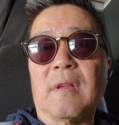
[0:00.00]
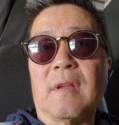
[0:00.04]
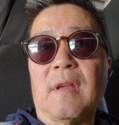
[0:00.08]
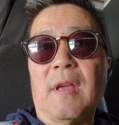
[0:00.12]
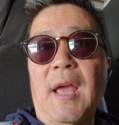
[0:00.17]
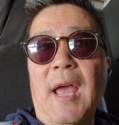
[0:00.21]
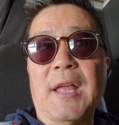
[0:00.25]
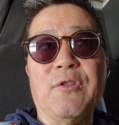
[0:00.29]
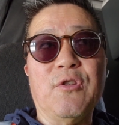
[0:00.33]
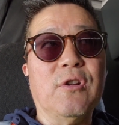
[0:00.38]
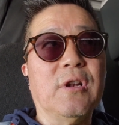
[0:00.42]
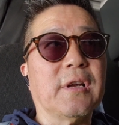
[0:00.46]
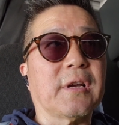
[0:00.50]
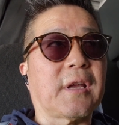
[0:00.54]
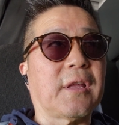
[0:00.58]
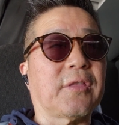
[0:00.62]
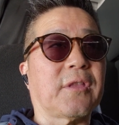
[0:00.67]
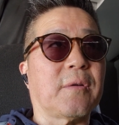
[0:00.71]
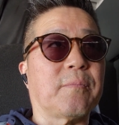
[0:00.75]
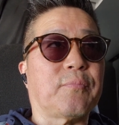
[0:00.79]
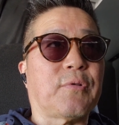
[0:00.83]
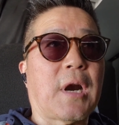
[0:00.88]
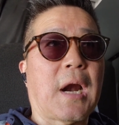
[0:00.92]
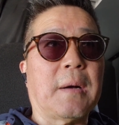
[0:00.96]
and you look at their
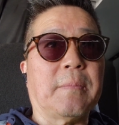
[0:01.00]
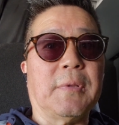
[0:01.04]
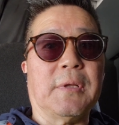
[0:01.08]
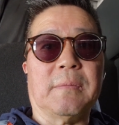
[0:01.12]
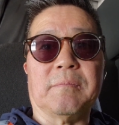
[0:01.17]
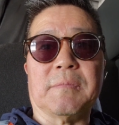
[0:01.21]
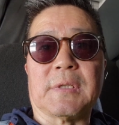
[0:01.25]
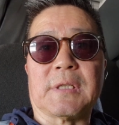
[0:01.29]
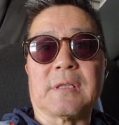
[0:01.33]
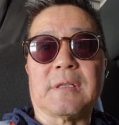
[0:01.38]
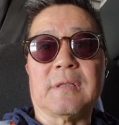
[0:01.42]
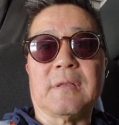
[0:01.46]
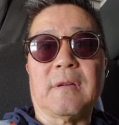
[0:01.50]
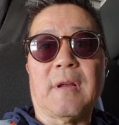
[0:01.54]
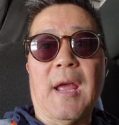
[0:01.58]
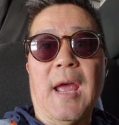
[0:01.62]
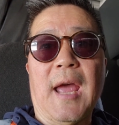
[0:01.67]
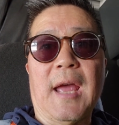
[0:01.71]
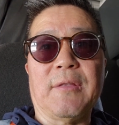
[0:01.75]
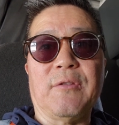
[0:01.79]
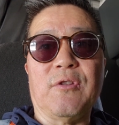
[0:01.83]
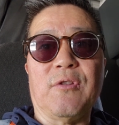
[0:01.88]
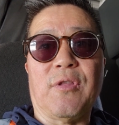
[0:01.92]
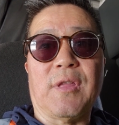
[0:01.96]
problems
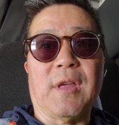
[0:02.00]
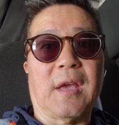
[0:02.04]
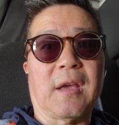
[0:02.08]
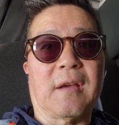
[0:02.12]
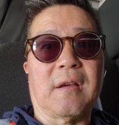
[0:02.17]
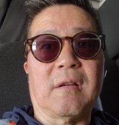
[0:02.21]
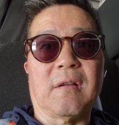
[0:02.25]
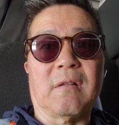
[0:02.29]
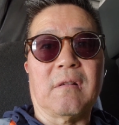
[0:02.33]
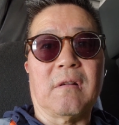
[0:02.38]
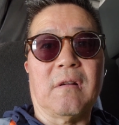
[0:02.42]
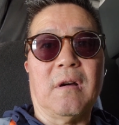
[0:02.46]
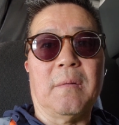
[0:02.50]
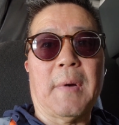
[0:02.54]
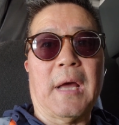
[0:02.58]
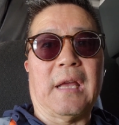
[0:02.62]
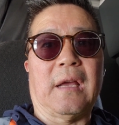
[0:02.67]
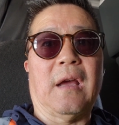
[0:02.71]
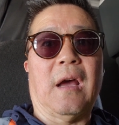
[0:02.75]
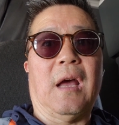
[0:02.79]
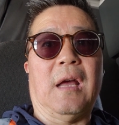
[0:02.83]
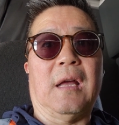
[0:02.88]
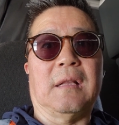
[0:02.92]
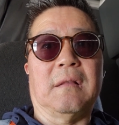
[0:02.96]
and you think, oh my
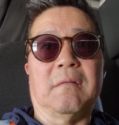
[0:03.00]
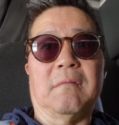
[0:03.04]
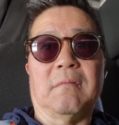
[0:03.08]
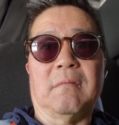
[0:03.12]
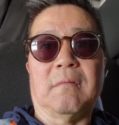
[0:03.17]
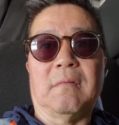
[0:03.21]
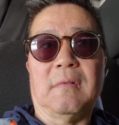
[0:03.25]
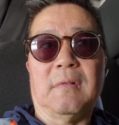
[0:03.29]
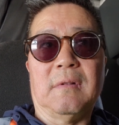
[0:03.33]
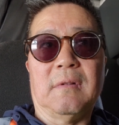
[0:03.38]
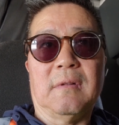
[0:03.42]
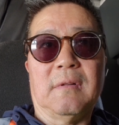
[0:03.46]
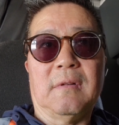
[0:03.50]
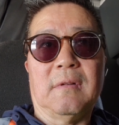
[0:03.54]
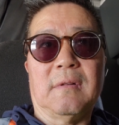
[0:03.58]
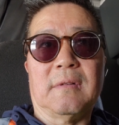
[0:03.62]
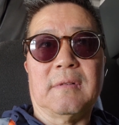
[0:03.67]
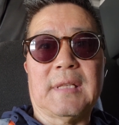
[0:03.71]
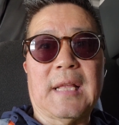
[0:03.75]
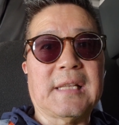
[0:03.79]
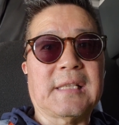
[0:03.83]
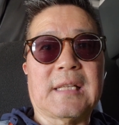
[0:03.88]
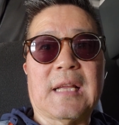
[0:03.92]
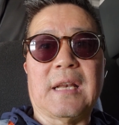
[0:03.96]
God,
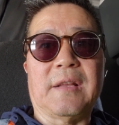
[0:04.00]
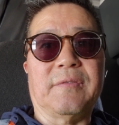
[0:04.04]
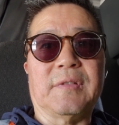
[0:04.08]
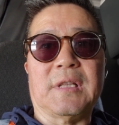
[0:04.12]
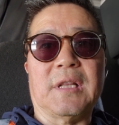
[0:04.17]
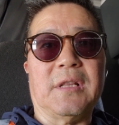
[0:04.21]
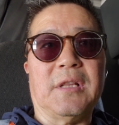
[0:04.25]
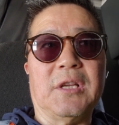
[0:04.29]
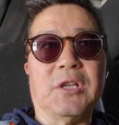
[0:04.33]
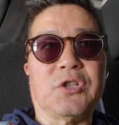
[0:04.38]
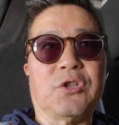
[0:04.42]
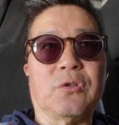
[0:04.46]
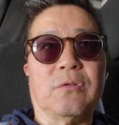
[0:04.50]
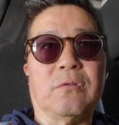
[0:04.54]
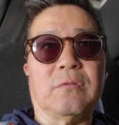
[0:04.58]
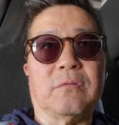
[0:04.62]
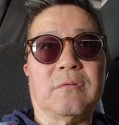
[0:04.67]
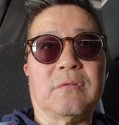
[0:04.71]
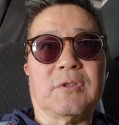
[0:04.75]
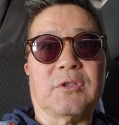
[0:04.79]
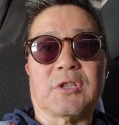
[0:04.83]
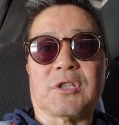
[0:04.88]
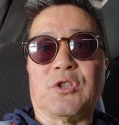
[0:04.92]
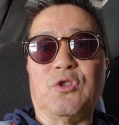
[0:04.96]
that's not even an issue.
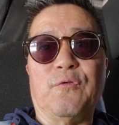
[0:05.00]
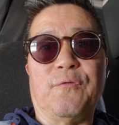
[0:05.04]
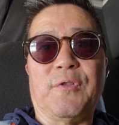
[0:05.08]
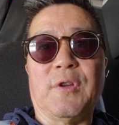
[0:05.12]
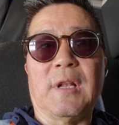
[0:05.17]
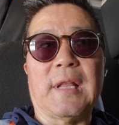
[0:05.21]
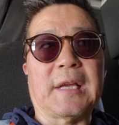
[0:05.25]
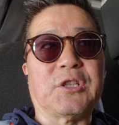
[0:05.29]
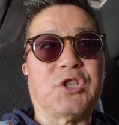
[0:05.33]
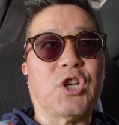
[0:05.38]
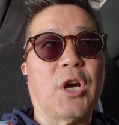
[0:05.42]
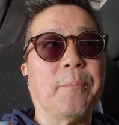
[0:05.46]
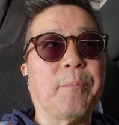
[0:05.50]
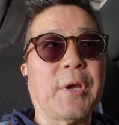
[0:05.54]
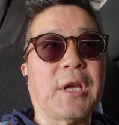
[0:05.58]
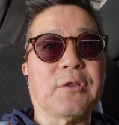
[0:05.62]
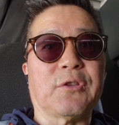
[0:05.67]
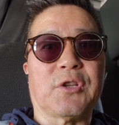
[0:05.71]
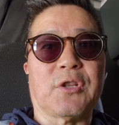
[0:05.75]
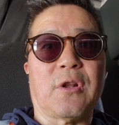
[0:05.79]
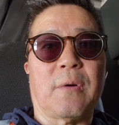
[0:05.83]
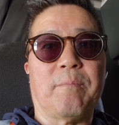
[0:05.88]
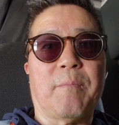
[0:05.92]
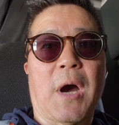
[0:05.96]
Just you feel like jumping into
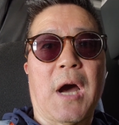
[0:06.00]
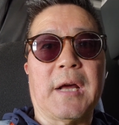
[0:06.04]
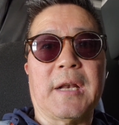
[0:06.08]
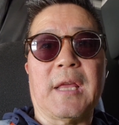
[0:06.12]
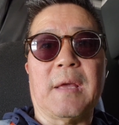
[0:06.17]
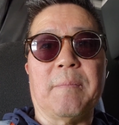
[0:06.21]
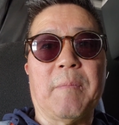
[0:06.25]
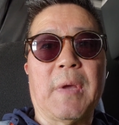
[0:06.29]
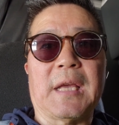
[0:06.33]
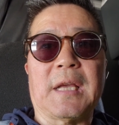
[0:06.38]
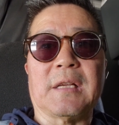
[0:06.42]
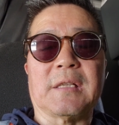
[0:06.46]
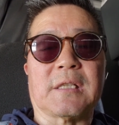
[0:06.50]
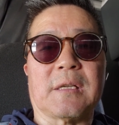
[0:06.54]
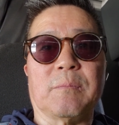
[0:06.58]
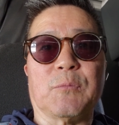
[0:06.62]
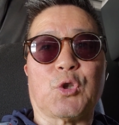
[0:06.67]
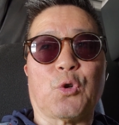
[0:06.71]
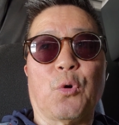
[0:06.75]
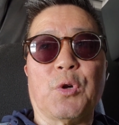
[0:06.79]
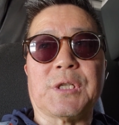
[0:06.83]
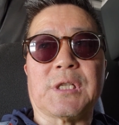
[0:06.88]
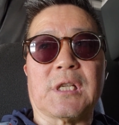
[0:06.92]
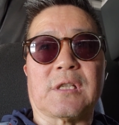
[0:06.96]
their body and making some
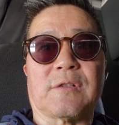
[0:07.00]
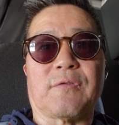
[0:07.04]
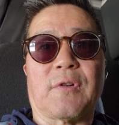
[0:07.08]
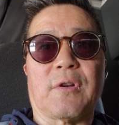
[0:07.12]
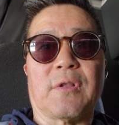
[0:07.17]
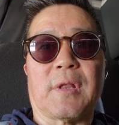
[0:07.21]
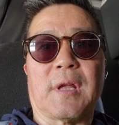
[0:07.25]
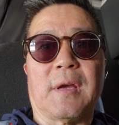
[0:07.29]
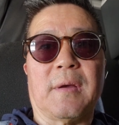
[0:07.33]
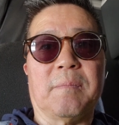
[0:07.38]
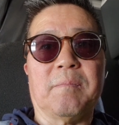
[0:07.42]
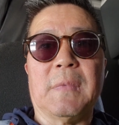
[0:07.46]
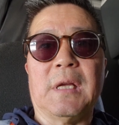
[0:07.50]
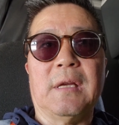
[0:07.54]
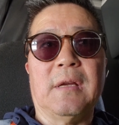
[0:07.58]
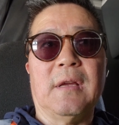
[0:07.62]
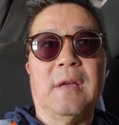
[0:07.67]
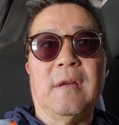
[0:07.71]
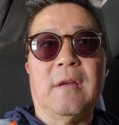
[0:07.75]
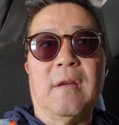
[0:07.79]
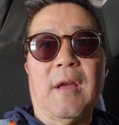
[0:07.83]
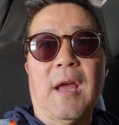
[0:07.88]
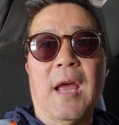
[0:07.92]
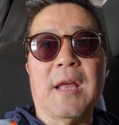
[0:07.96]
choices for them,
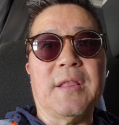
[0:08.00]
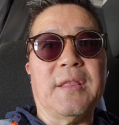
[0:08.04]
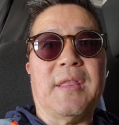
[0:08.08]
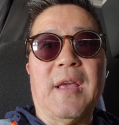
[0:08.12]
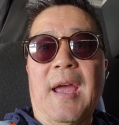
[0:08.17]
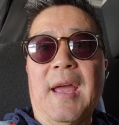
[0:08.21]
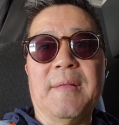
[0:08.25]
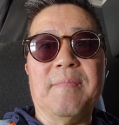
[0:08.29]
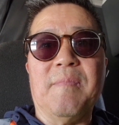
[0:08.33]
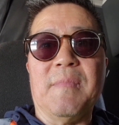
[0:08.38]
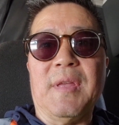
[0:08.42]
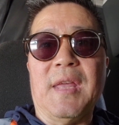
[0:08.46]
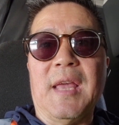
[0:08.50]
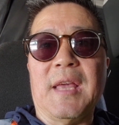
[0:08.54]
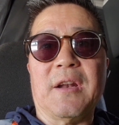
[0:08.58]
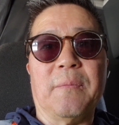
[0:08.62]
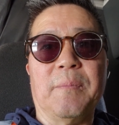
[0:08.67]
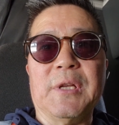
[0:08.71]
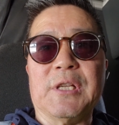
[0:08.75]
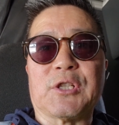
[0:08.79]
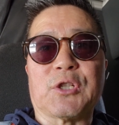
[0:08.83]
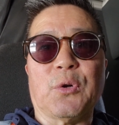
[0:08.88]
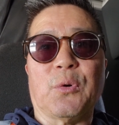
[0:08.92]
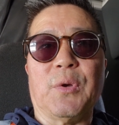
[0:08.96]
and it'll
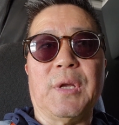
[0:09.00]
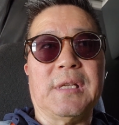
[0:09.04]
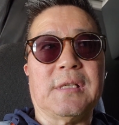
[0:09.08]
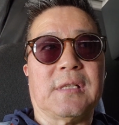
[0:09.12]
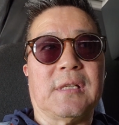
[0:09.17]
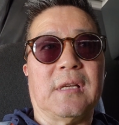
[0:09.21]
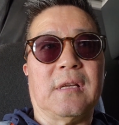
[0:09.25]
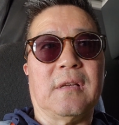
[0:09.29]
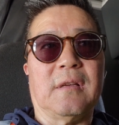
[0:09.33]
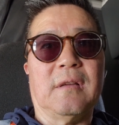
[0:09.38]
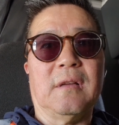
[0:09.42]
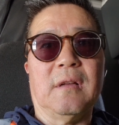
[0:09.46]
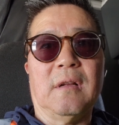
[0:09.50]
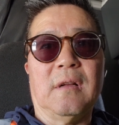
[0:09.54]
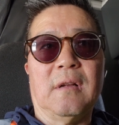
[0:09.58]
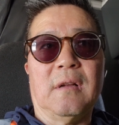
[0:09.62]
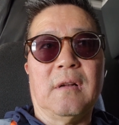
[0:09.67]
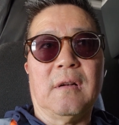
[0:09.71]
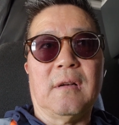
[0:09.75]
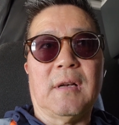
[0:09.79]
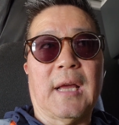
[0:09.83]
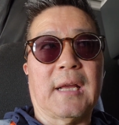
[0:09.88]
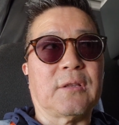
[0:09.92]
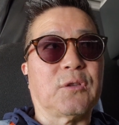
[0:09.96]
be so easy.
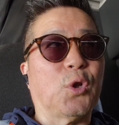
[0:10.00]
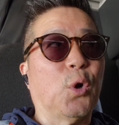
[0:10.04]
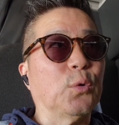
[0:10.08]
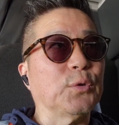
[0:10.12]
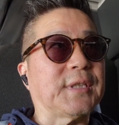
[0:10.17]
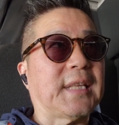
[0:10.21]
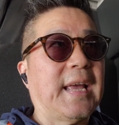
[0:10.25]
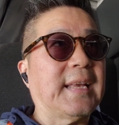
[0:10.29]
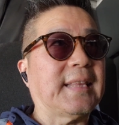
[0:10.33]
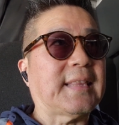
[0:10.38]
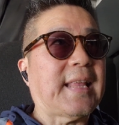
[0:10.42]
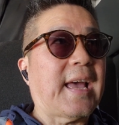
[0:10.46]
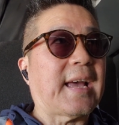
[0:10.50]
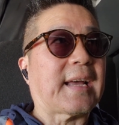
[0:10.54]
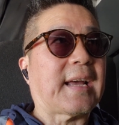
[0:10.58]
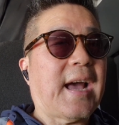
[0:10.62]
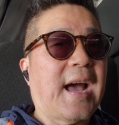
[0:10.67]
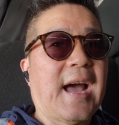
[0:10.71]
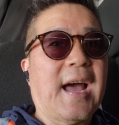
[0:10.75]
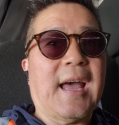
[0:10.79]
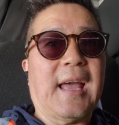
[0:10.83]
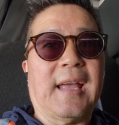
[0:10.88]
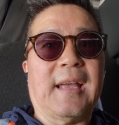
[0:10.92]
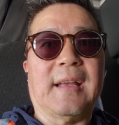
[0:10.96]
Like, don't date that
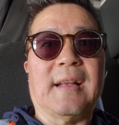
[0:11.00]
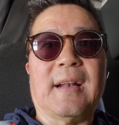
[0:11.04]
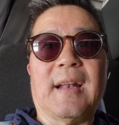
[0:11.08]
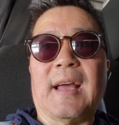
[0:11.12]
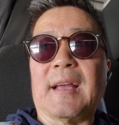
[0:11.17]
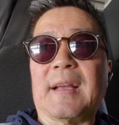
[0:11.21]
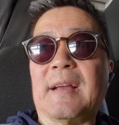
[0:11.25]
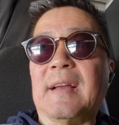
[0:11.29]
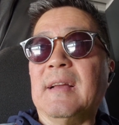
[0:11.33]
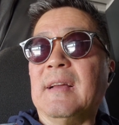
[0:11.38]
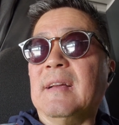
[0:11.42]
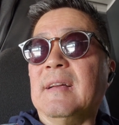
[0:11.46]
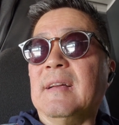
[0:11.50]
guy. Like,